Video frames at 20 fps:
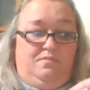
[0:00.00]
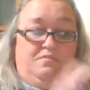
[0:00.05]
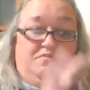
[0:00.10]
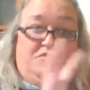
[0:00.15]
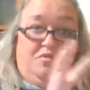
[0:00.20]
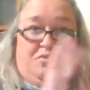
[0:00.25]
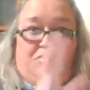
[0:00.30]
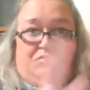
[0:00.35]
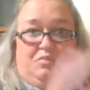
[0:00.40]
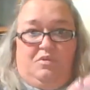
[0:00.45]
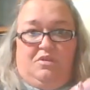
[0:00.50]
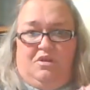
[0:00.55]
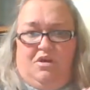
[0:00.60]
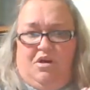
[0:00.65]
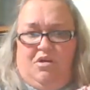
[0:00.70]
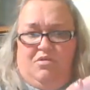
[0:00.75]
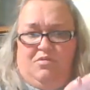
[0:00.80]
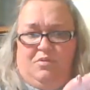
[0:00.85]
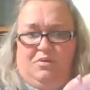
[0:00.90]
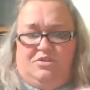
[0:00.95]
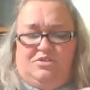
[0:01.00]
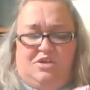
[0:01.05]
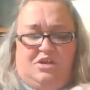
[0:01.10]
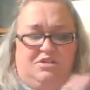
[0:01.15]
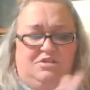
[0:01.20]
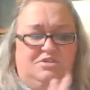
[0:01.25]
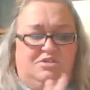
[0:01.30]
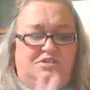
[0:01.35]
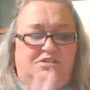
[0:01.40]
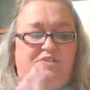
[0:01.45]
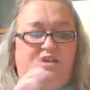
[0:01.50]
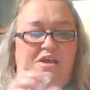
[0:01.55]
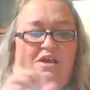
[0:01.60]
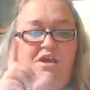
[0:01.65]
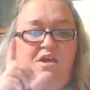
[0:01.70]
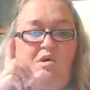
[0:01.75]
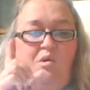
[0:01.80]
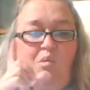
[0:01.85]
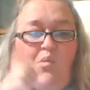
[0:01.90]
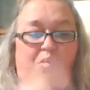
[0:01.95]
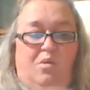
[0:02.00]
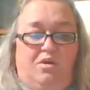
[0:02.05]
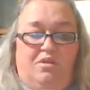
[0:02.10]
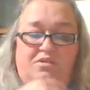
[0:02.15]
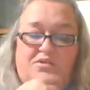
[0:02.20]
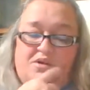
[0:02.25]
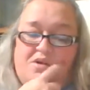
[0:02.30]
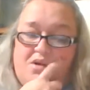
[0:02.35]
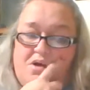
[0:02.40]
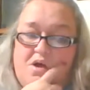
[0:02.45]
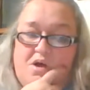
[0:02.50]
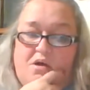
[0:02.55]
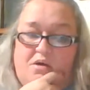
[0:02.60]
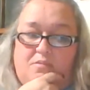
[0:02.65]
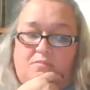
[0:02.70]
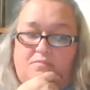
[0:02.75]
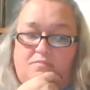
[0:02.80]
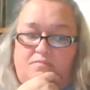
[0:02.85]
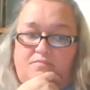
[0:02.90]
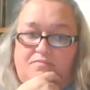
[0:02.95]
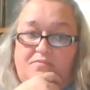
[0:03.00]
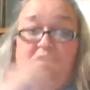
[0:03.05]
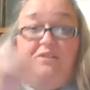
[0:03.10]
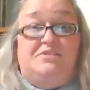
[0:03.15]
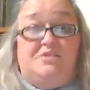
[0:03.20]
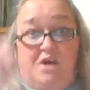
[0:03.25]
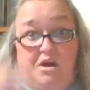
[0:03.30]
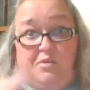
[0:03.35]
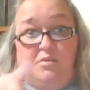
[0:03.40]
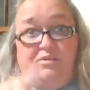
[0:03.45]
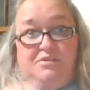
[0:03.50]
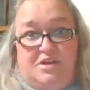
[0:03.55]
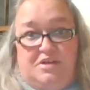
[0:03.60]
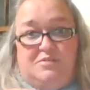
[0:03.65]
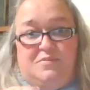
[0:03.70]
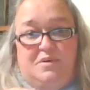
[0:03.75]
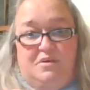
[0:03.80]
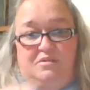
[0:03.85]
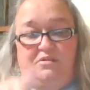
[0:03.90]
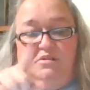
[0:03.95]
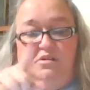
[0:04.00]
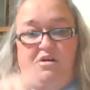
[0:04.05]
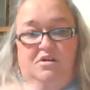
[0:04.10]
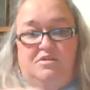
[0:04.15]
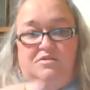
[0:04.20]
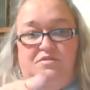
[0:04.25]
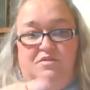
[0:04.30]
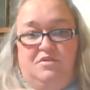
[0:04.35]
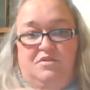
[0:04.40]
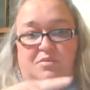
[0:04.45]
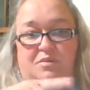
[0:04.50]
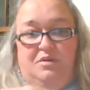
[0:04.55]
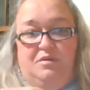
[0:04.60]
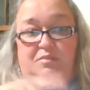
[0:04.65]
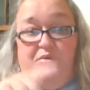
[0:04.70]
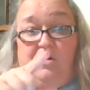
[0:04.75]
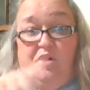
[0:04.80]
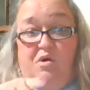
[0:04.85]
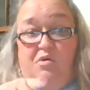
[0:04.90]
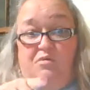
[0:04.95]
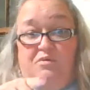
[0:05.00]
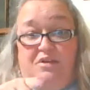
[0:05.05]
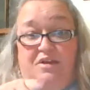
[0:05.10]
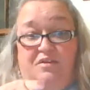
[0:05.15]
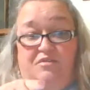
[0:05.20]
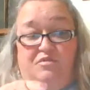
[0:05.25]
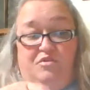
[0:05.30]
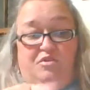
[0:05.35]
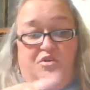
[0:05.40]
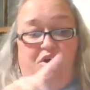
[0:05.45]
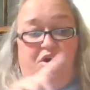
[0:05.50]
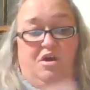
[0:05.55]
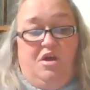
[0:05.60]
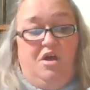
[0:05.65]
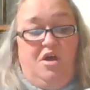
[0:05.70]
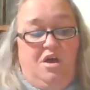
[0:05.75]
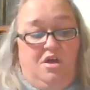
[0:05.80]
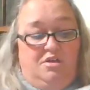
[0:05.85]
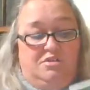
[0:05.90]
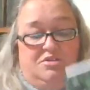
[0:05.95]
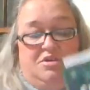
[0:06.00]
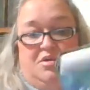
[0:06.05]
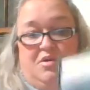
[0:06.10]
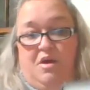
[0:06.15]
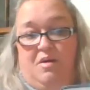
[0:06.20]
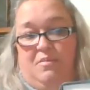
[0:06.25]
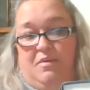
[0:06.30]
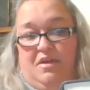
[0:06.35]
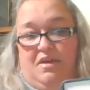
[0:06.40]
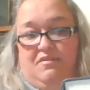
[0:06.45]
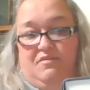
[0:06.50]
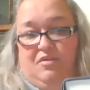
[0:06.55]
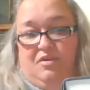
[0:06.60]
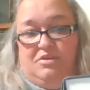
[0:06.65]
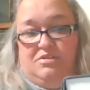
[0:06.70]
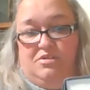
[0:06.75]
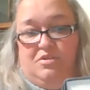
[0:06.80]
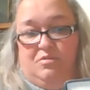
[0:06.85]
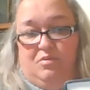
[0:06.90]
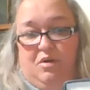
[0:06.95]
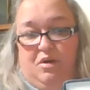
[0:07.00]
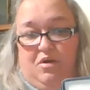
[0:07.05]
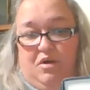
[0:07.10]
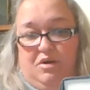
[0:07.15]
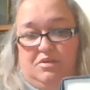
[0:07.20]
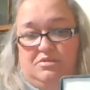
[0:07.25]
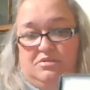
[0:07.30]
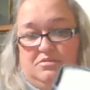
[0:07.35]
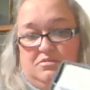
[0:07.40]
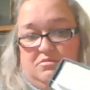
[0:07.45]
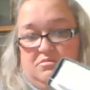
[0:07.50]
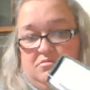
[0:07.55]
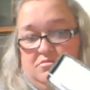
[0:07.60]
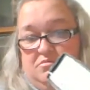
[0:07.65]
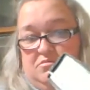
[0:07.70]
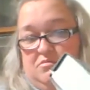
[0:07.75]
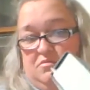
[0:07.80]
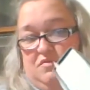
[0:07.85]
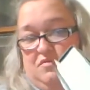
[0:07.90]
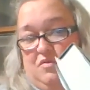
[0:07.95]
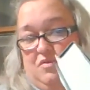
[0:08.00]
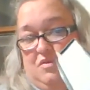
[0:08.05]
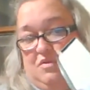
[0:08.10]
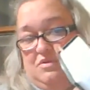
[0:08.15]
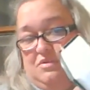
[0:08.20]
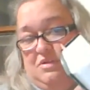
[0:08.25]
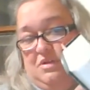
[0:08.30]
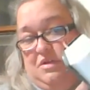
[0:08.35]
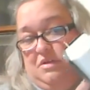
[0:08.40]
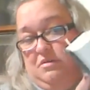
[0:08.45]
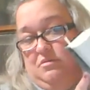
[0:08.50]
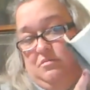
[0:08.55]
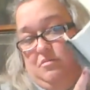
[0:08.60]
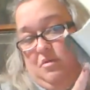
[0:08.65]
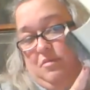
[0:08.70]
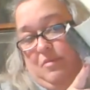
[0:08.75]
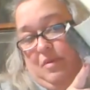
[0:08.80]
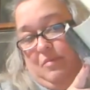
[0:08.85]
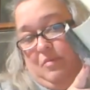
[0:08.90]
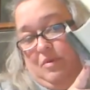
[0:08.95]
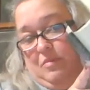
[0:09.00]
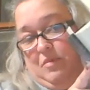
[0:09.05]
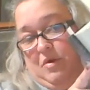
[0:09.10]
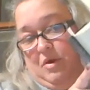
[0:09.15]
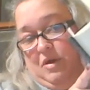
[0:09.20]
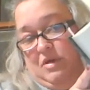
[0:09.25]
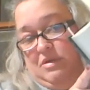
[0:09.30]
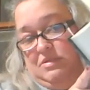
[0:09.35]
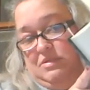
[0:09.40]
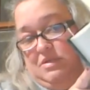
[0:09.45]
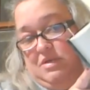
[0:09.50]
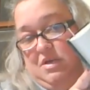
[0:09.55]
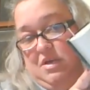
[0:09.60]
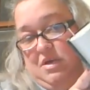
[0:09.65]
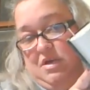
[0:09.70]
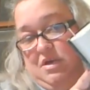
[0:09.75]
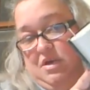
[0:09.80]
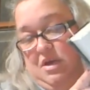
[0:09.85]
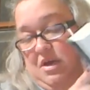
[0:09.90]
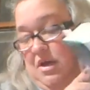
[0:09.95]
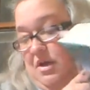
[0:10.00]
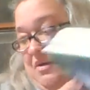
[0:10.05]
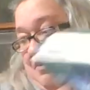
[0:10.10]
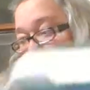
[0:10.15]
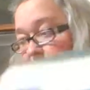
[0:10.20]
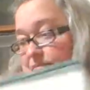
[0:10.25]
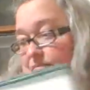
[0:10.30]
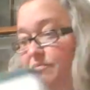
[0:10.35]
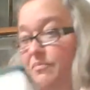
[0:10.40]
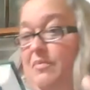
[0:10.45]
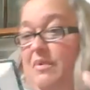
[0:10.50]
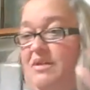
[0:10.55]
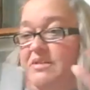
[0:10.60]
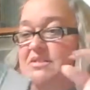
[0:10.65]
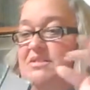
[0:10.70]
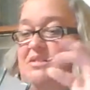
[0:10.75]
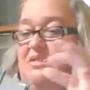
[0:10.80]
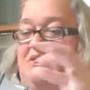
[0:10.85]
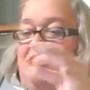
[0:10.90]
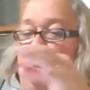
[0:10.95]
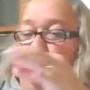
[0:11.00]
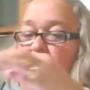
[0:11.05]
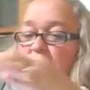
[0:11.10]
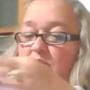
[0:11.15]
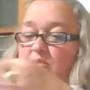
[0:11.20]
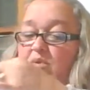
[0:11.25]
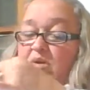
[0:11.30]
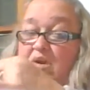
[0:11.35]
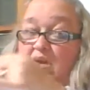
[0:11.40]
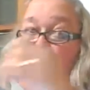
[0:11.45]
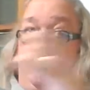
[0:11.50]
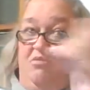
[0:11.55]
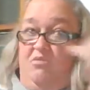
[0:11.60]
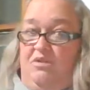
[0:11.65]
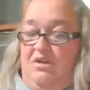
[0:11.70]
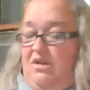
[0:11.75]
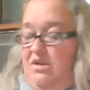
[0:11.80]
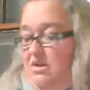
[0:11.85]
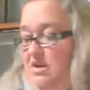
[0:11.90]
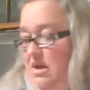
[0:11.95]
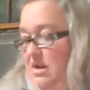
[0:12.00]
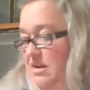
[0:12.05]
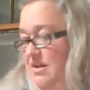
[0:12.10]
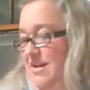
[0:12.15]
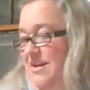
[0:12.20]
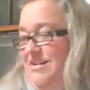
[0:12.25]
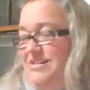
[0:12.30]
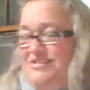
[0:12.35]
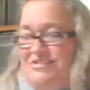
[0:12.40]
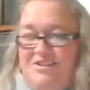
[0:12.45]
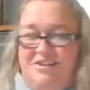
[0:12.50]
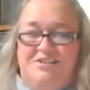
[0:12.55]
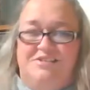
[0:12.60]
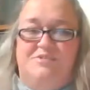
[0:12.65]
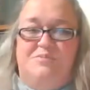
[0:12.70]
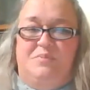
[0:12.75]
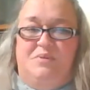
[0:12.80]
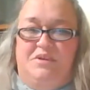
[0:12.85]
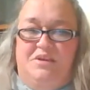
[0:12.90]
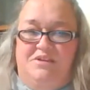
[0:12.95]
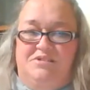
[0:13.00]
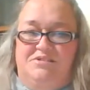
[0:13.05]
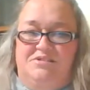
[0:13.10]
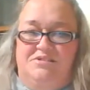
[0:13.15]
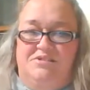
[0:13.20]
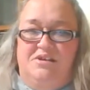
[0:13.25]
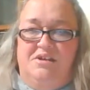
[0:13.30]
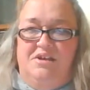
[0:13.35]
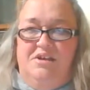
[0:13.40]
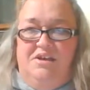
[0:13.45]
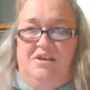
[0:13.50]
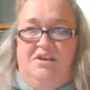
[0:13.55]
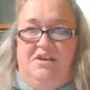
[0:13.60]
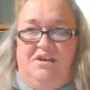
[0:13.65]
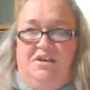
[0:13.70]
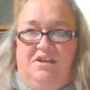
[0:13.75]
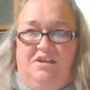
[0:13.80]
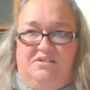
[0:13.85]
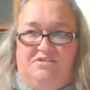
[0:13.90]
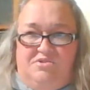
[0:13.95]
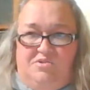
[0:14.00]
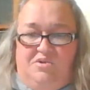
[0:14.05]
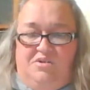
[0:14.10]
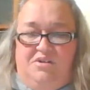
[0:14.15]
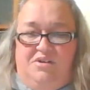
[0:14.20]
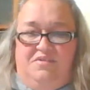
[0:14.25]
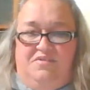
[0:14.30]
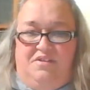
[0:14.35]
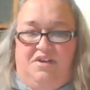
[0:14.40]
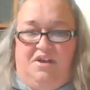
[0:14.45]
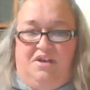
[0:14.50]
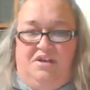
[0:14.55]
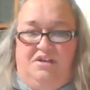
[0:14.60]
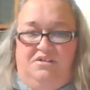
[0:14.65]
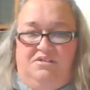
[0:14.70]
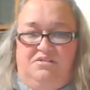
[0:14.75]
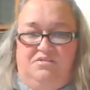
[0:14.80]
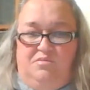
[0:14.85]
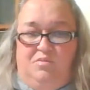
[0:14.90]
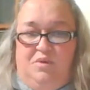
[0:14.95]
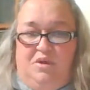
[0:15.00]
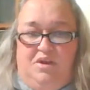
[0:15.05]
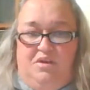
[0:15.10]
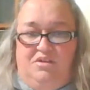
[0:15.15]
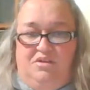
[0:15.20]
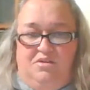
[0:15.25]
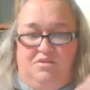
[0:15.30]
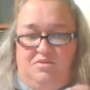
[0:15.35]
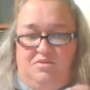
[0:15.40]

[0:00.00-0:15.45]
for really all three challenges. One of the it's a Hogwarts House Battle that calls for you to read a book only after dark. So I'm making very slow progress. You can see where my bookmark is. Because this is the one I'm reading only at night. And it's nice because it's short enough that I can read and go